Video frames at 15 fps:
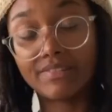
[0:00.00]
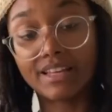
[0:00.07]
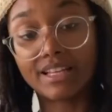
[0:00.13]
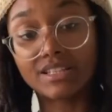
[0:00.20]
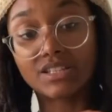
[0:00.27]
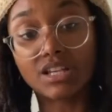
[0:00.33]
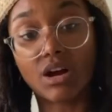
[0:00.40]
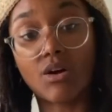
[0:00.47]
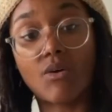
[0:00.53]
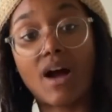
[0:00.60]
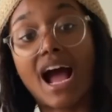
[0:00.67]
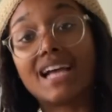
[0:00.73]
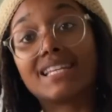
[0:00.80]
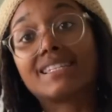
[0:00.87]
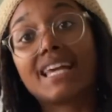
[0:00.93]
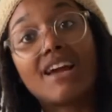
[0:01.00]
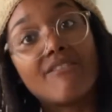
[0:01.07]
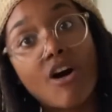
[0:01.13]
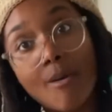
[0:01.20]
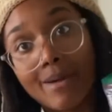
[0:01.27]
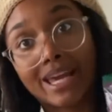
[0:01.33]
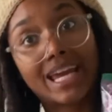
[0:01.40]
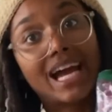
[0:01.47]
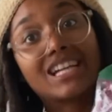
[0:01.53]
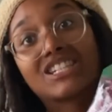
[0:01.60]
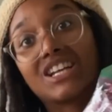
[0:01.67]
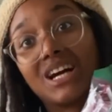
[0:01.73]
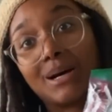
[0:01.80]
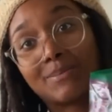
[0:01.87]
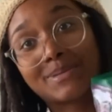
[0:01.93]
So I save all my
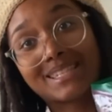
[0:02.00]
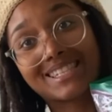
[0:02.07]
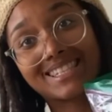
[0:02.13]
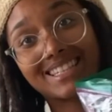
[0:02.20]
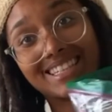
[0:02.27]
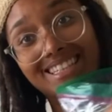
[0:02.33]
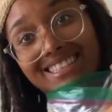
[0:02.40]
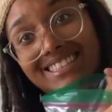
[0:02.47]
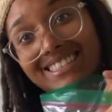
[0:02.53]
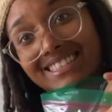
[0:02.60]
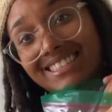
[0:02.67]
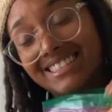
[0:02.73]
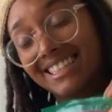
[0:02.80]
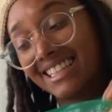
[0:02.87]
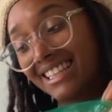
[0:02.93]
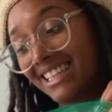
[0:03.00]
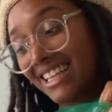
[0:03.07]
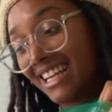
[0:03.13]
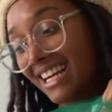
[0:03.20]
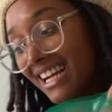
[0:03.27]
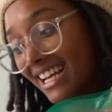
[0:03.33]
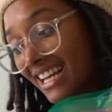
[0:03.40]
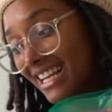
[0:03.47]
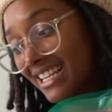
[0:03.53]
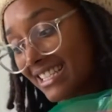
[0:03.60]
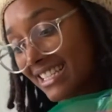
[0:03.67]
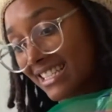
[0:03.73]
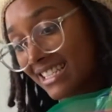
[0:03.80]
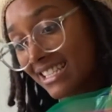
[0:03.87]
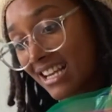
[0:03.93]
ketchups in case
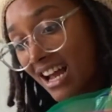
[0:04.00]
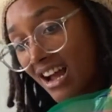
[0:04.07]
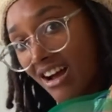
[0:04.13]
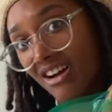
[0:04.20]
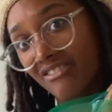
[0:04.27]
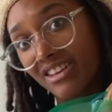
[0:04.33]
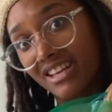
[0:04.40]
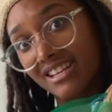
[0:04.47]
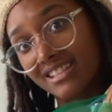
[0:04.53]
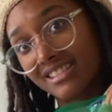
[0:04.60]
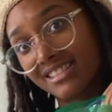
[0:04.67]
it's not obvious.